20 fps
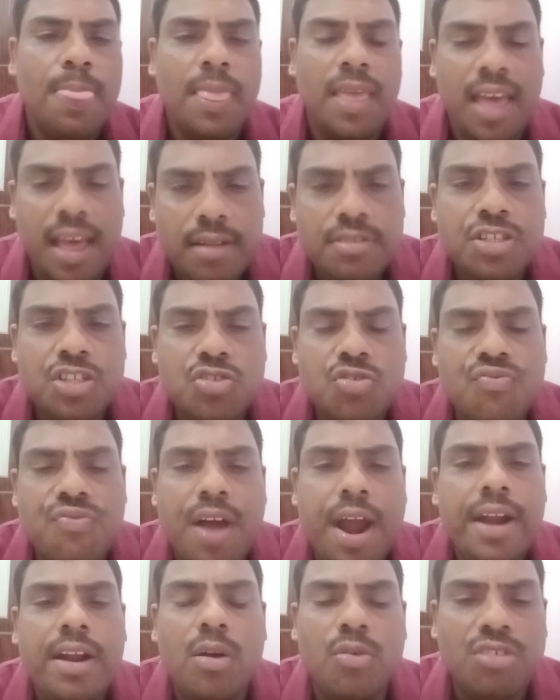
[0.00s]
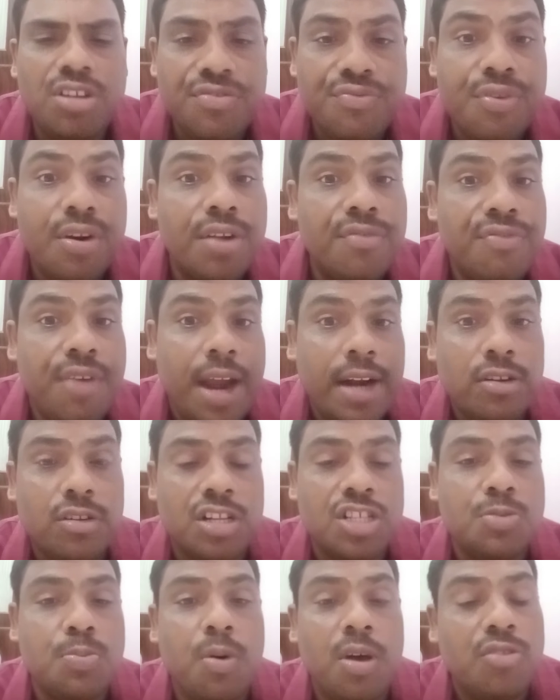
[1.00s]
helps to find out different
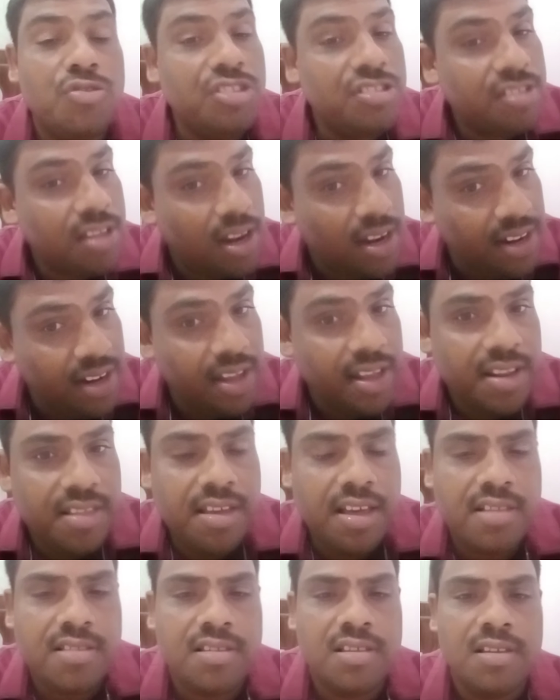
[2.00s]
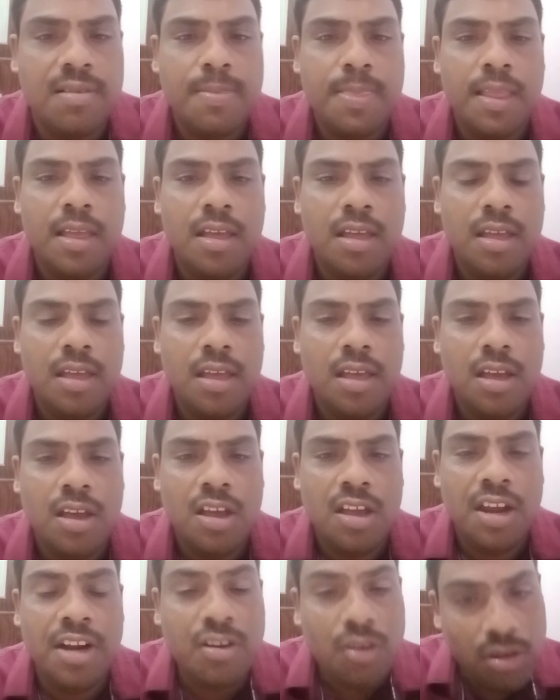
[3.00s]
factors for which sale increases.
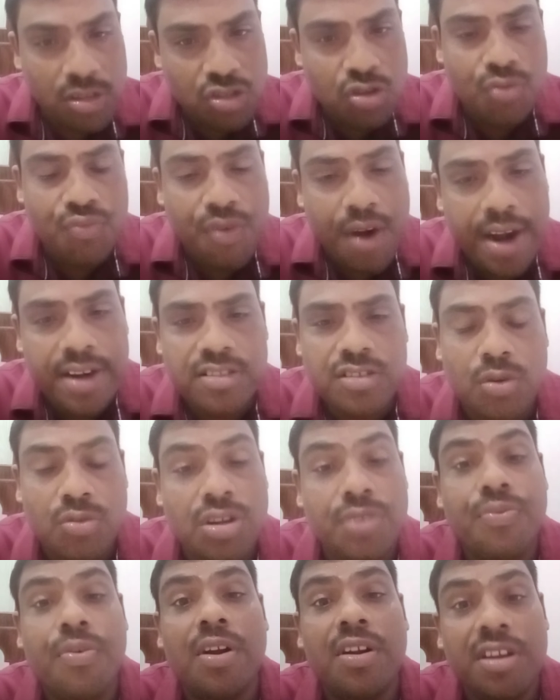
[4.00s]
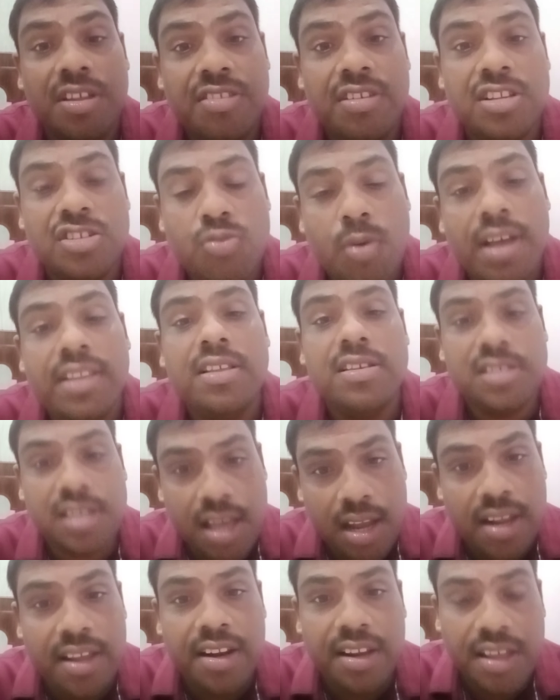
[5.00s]
It also finds out different reasons why the
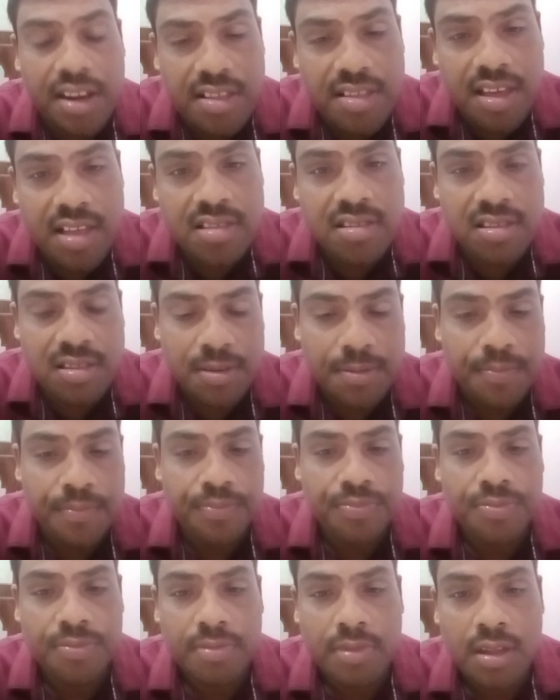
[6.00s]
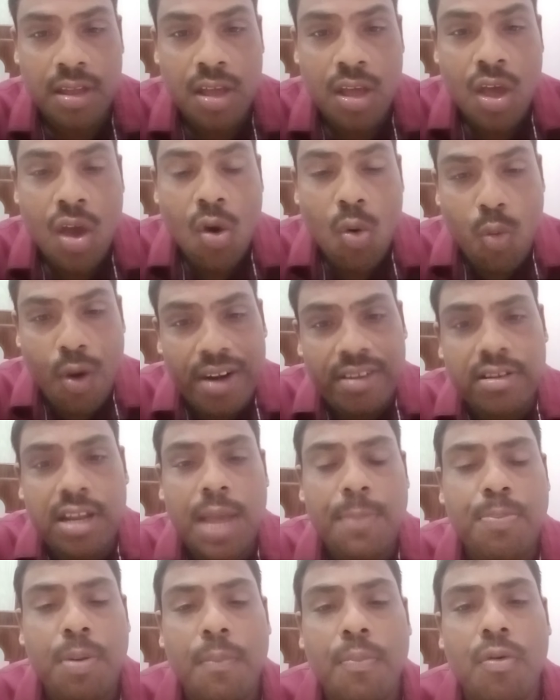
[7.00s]
sale increases. What
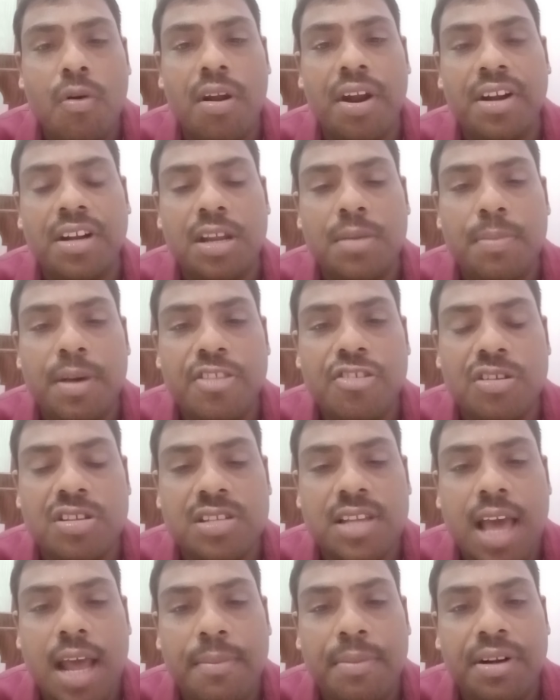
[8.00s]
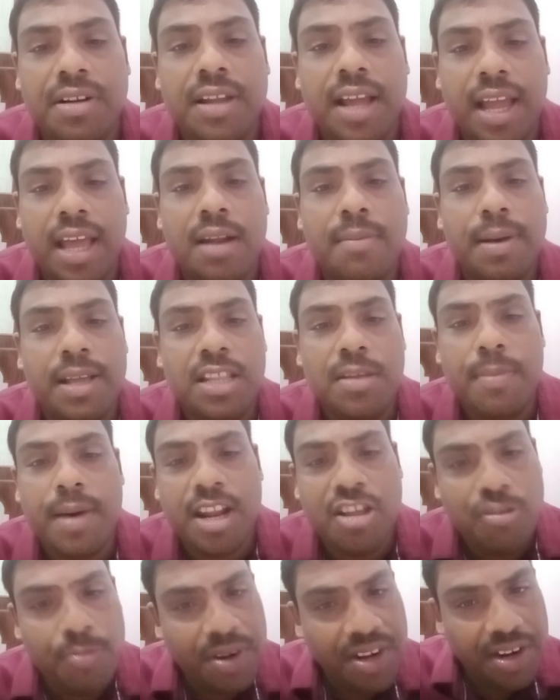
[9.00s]
type of corrective measures can be taken by the
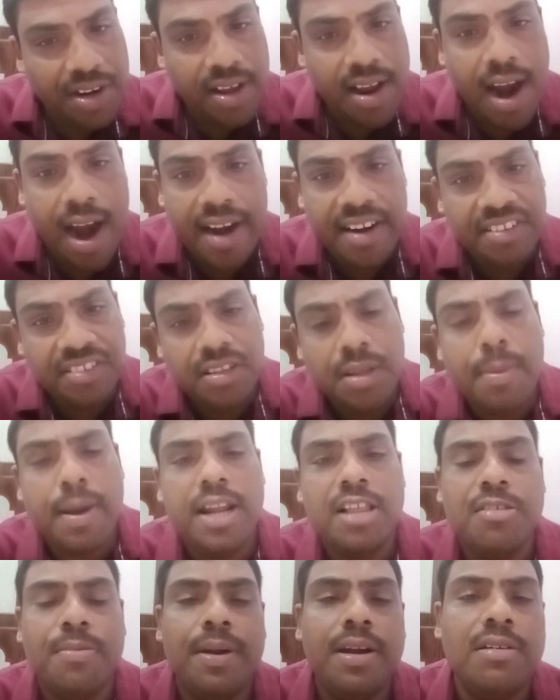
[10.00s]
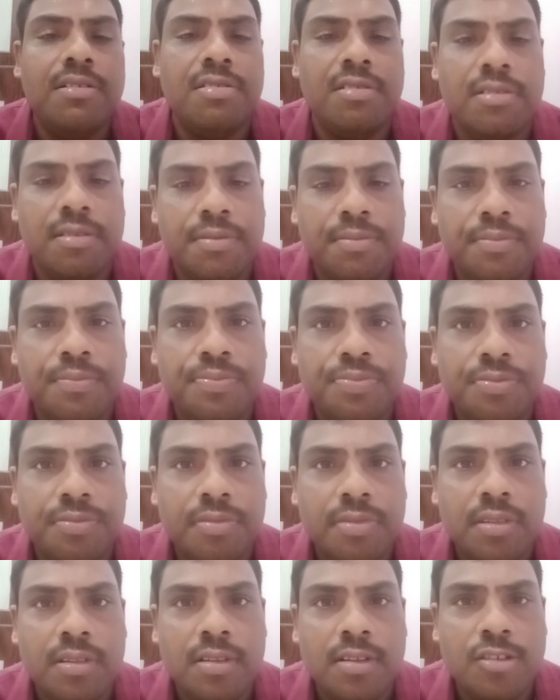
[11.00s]
management? It guides the management
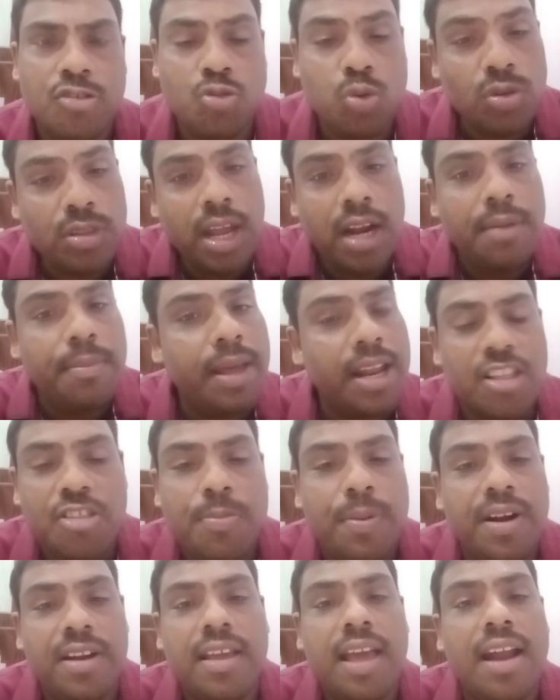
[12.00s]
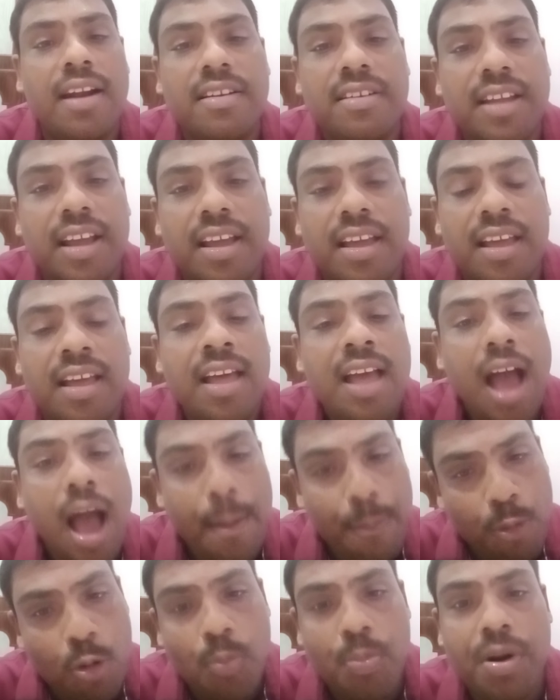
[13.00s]
so that management can take an
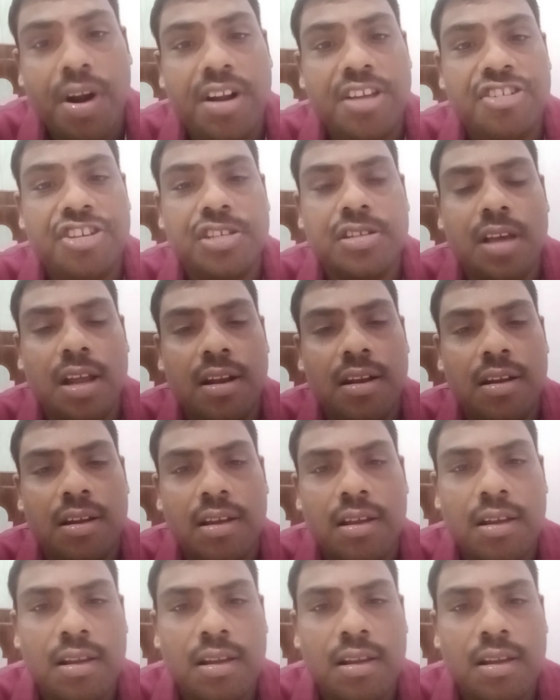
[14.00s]
appropriate decision.